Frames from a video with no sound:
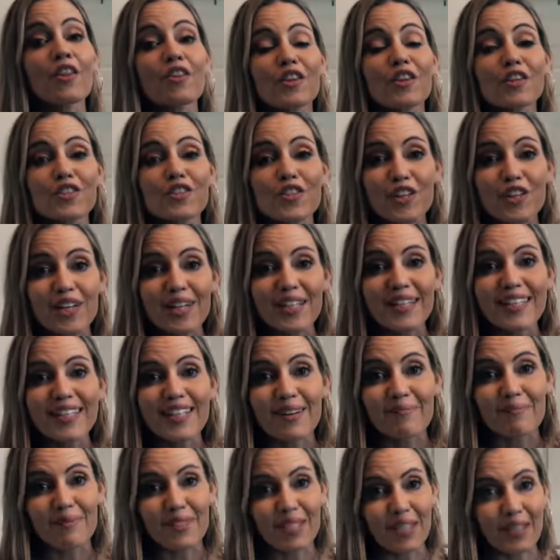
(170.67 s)
The jeans,
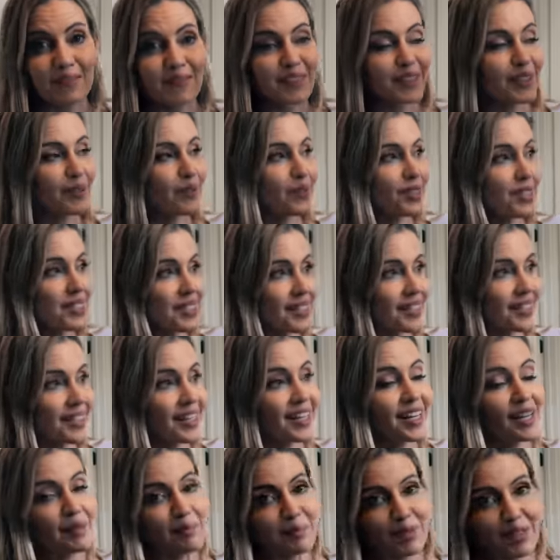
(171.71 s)
I'm saving the receipt
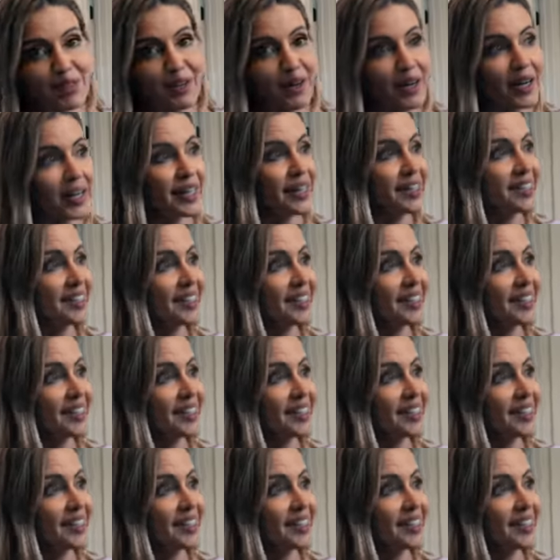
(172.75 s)
and I'm sorry.